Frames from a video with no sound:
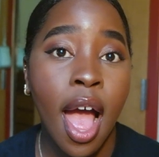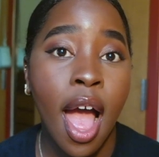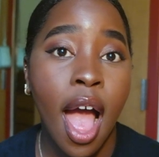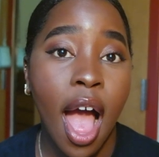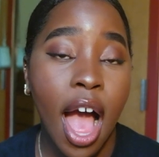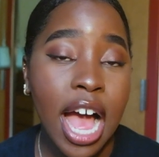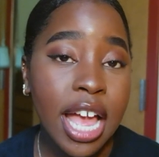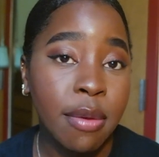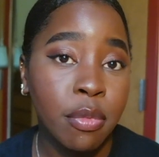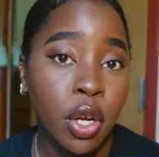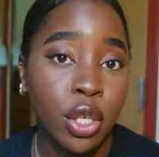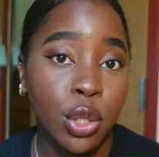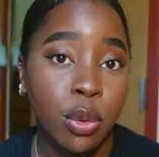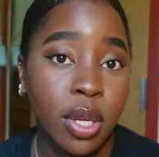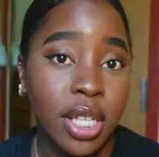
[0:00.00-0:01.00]
I'm
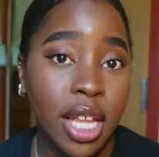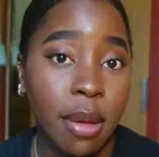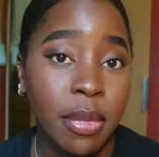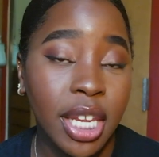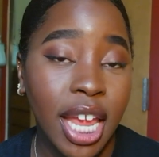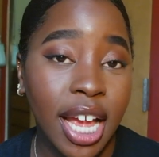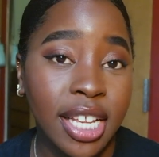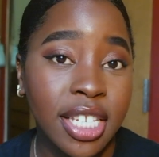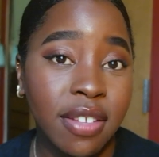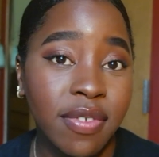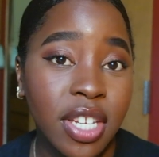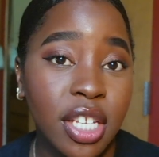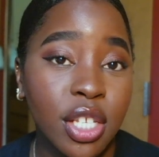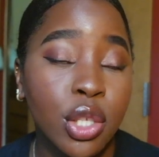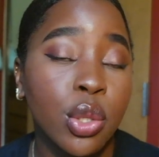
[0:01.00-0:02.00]
not doing that many
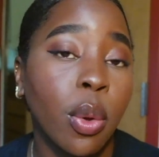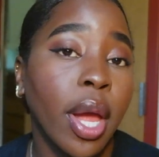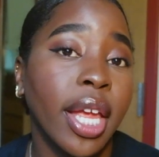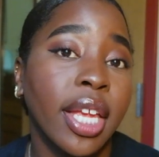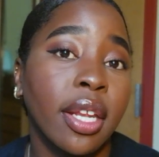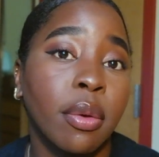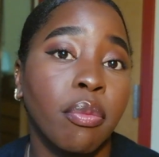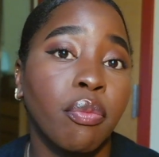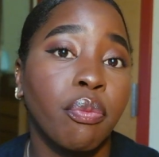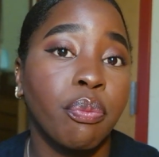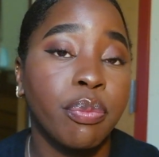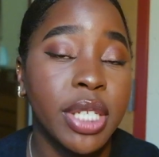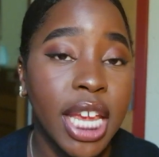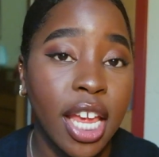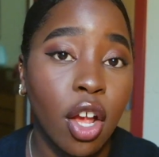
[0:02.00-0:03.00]
activities, so I can
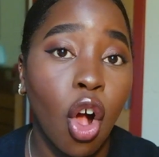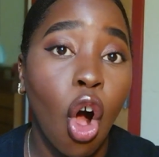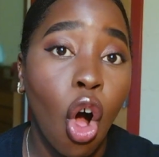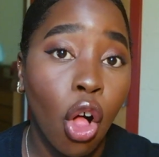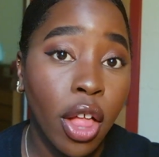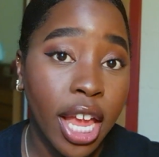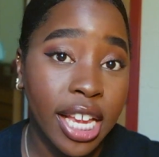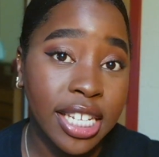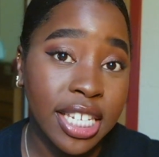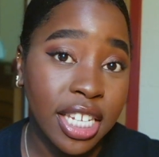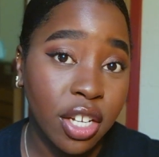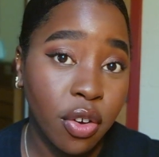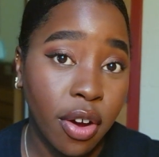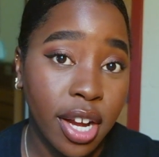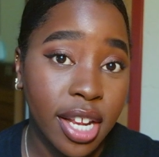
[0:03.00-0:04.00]
take all 18
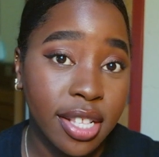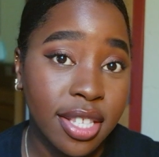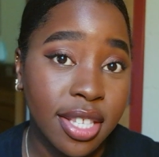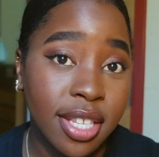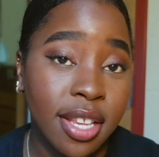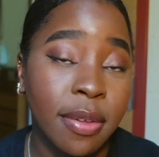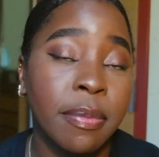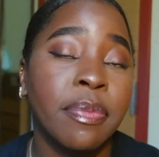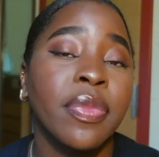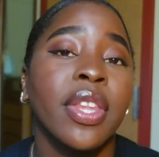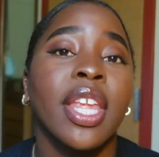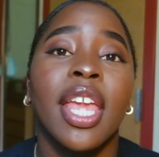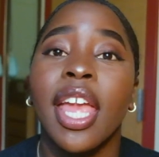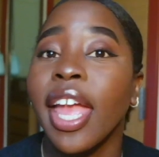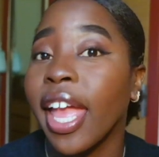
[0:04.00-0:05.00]
credits.
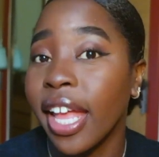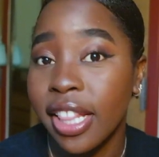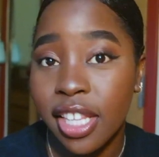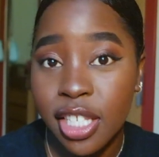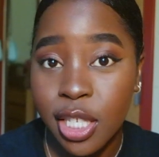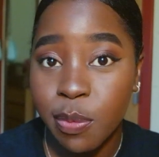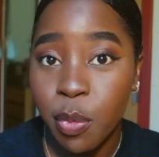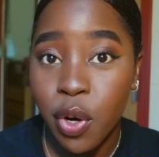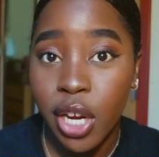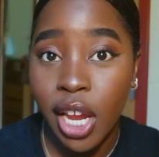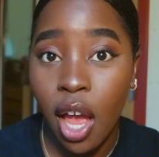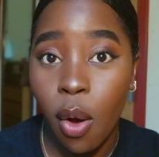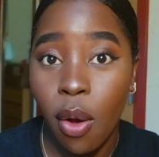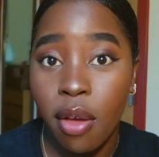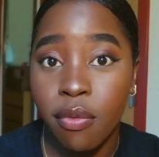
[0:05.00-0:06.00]
In the spring,
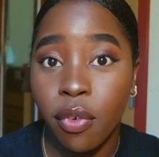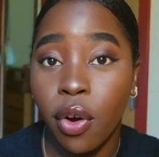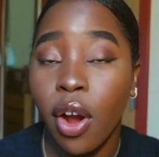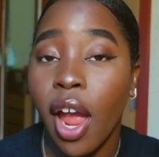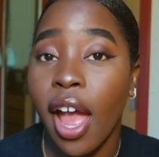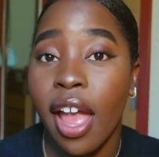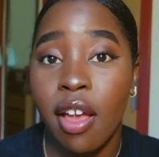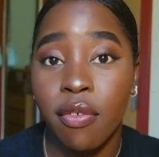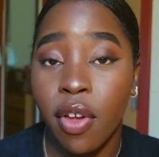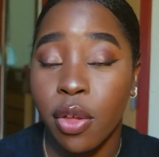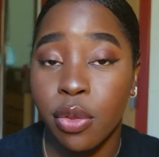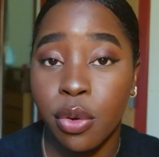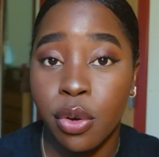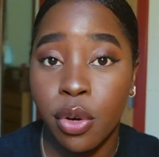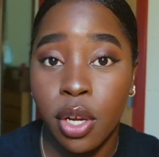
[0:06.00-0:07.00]
however, I have
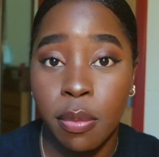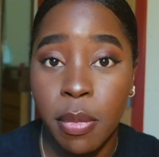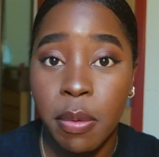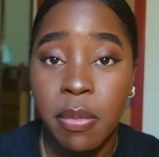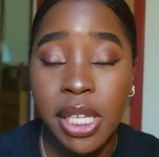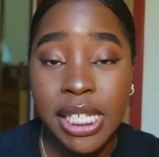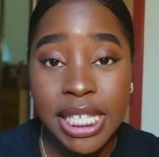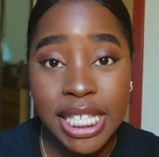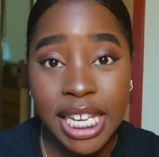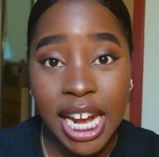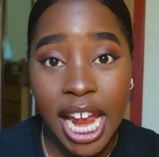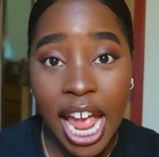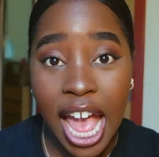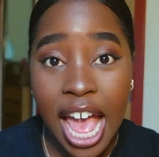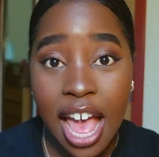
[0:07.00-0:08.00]
other commitments that I
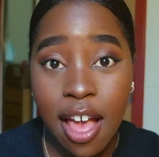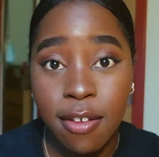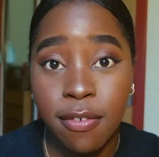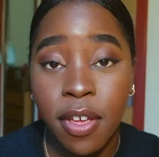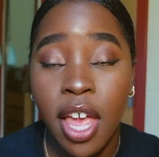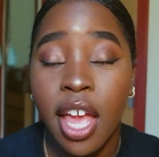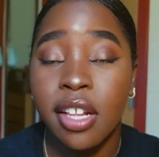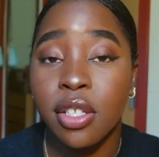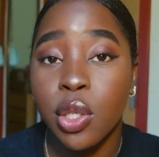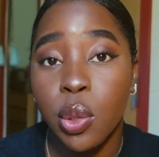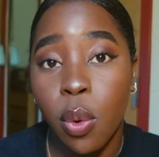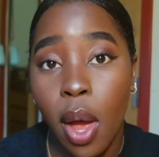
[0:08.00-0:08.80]
have, and so I